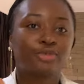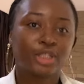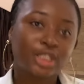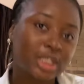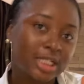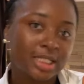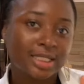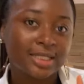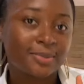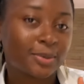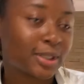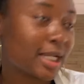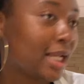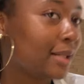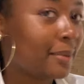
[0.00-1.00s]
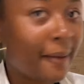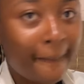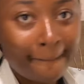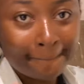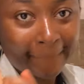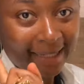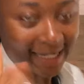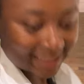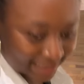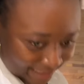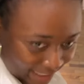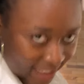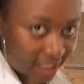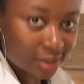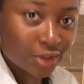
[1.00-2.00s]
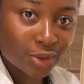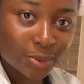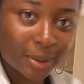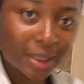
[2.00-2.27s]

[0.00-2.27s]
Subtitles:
This morning, but let's get into